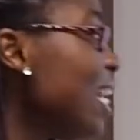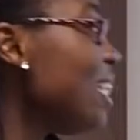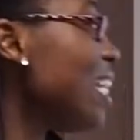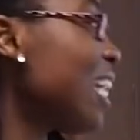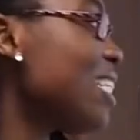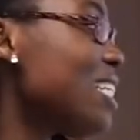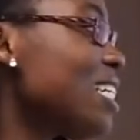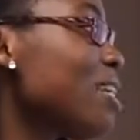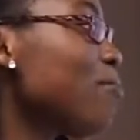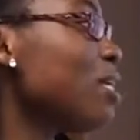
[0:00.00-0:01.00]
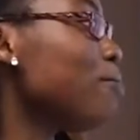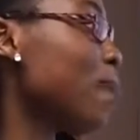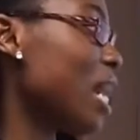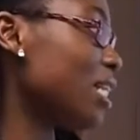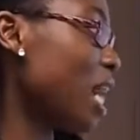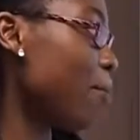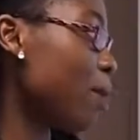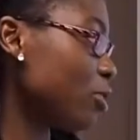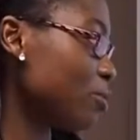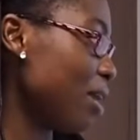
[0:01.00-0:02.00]
They can say something bad
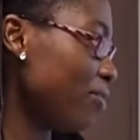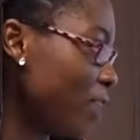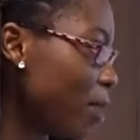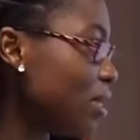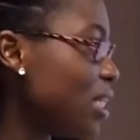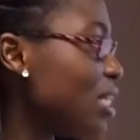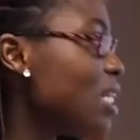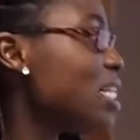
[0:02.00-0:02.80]
about my family.